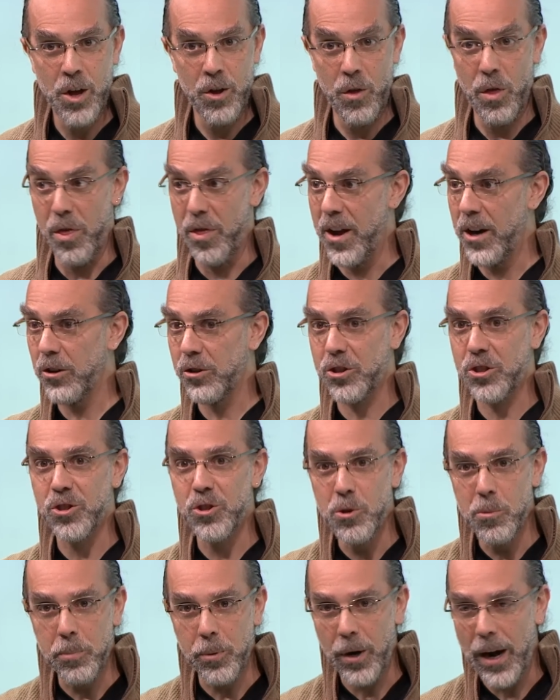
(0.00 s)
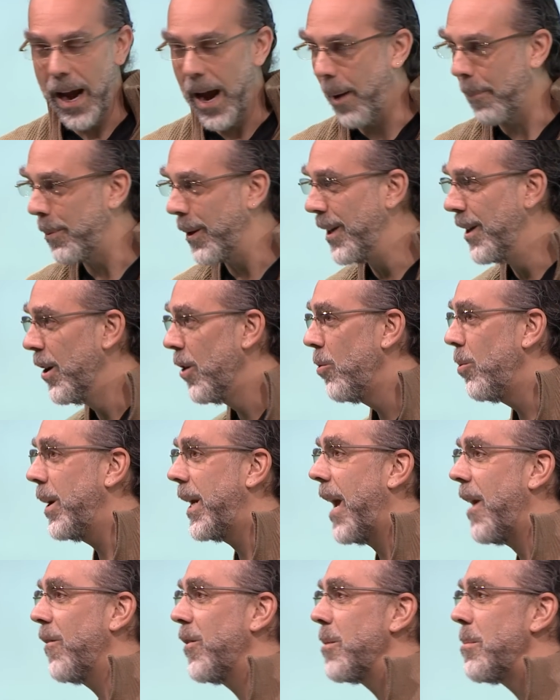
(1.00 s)
They're super happy. We
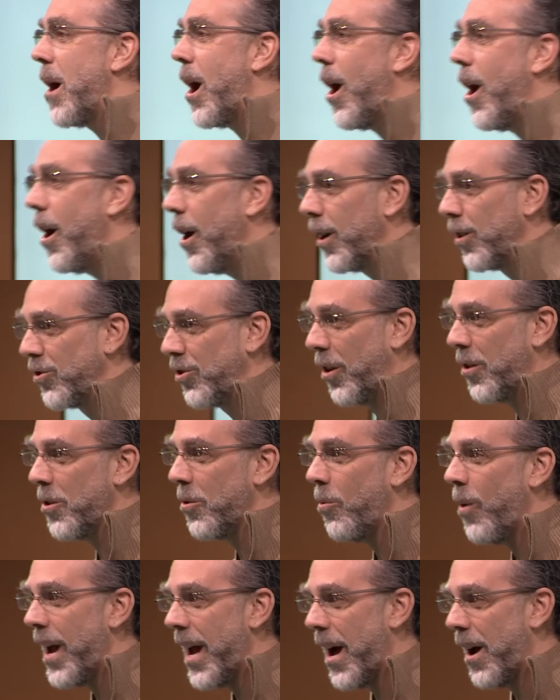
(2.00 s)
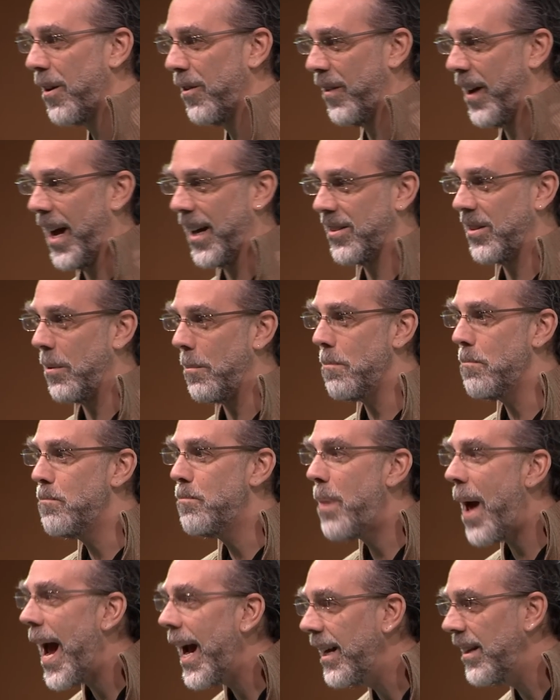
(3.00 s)
gave them hugs on their way out of X and
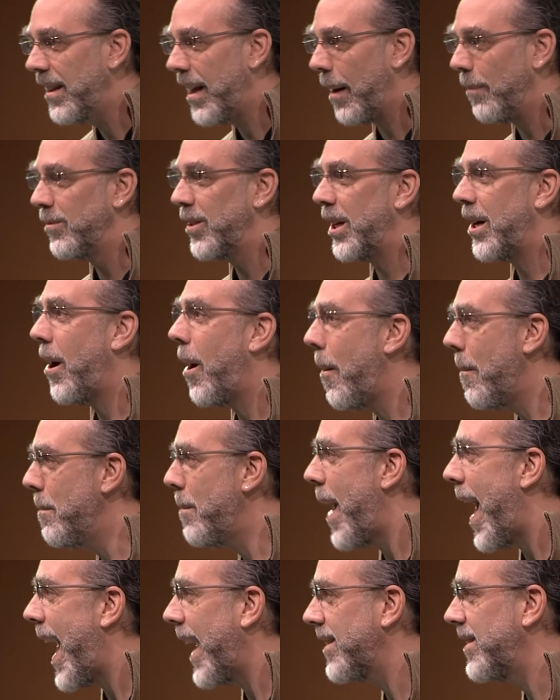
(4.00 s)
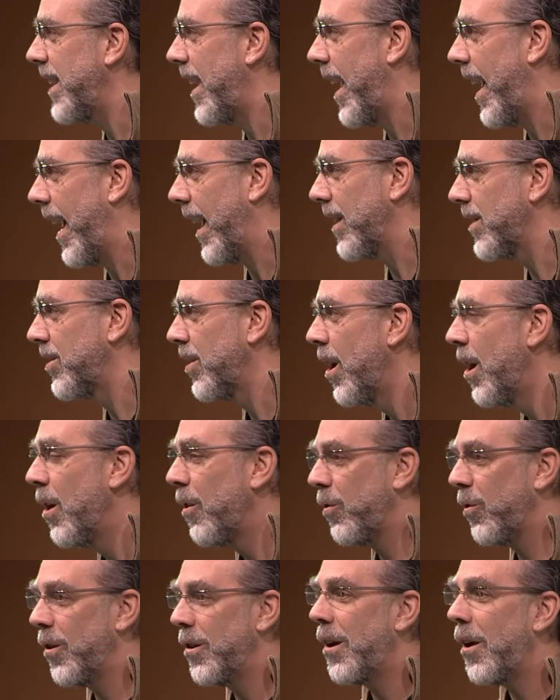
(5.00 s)
begged them to come back to X
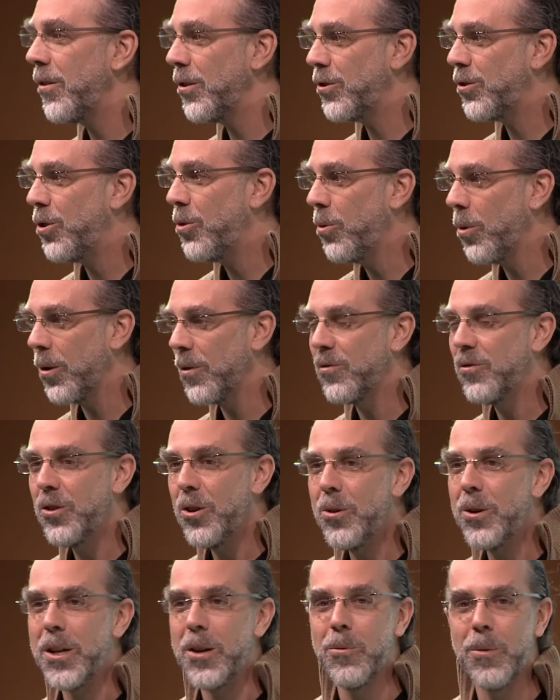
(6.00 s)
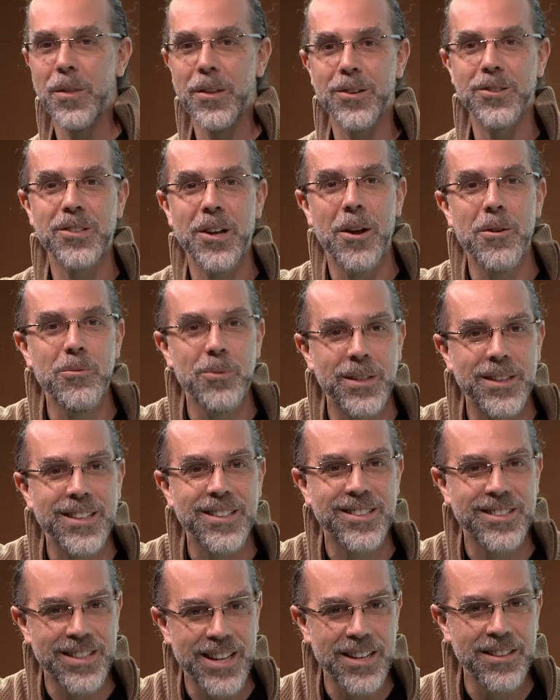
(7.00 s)
for another tour of duty when they're done with
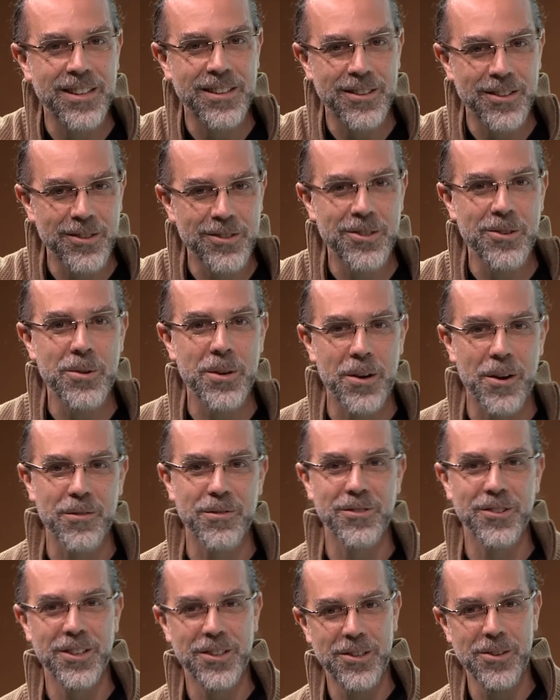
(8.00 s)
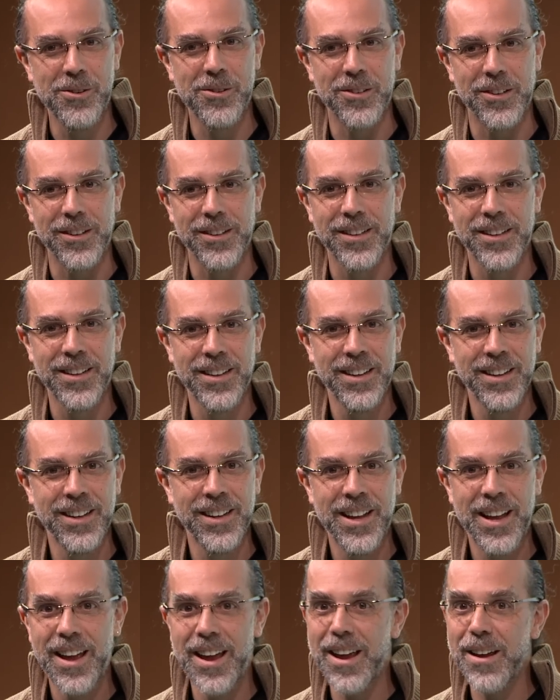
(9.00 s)
this thing that they're doing over at Google.
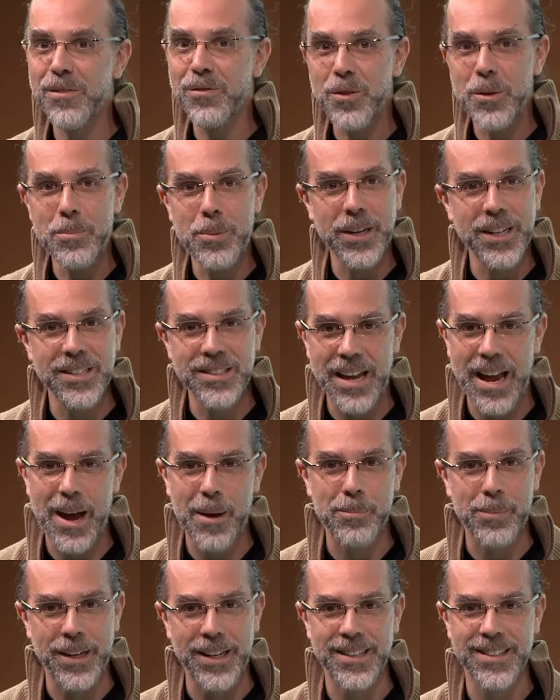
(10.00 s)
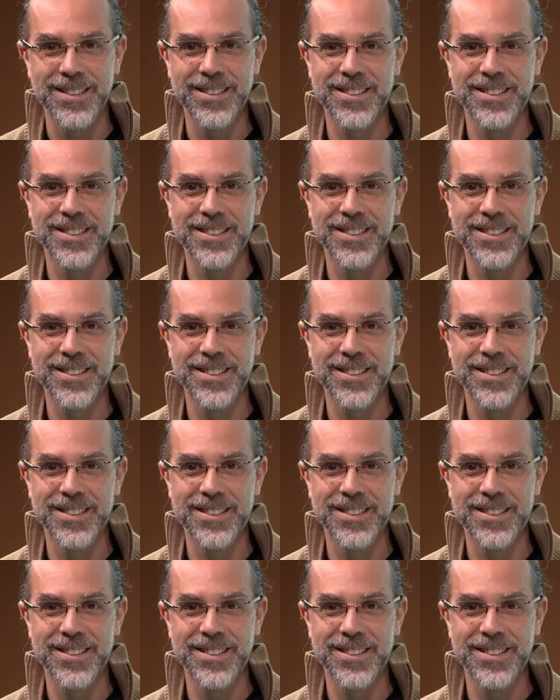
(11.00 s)
Everybody's happy.